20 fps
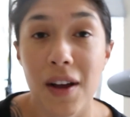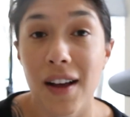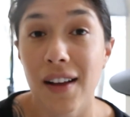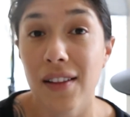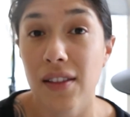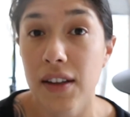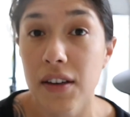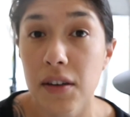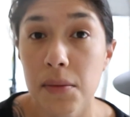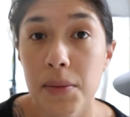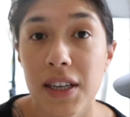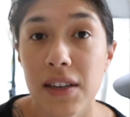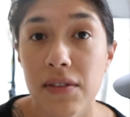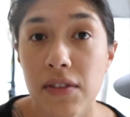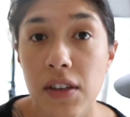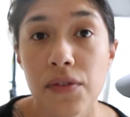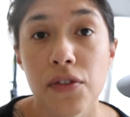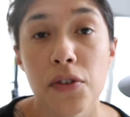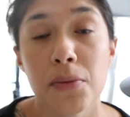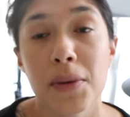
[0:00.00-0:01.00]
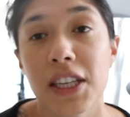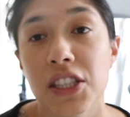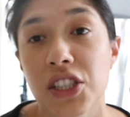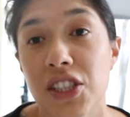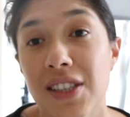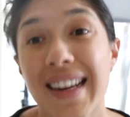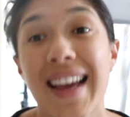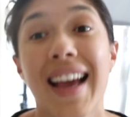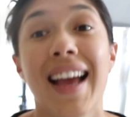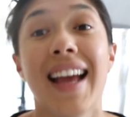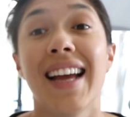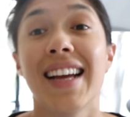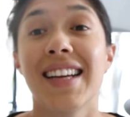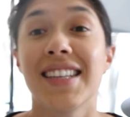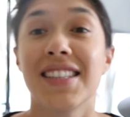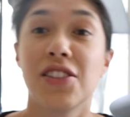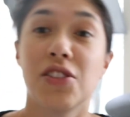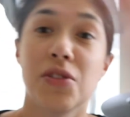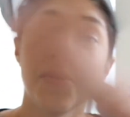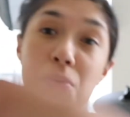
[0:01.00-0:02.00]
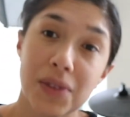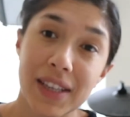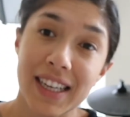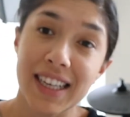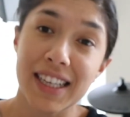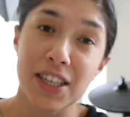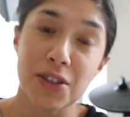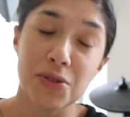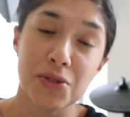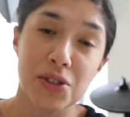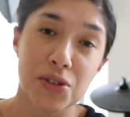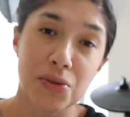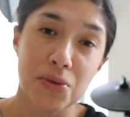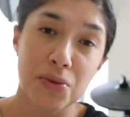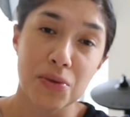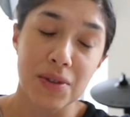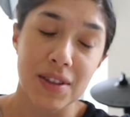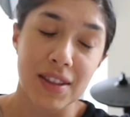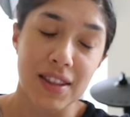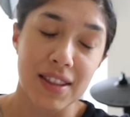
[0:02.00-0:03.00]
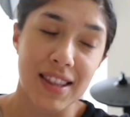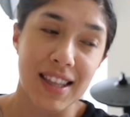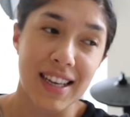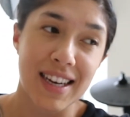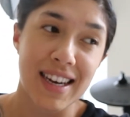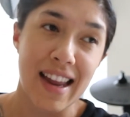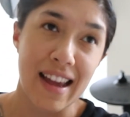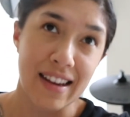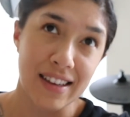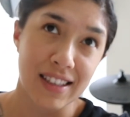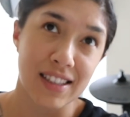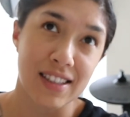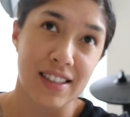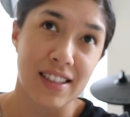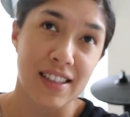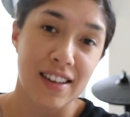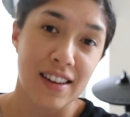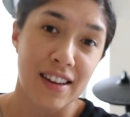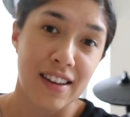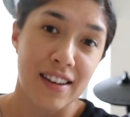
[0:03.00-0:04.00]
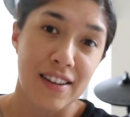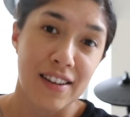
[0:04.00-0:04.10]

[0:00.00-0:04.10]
want a little bit of information to link you to the next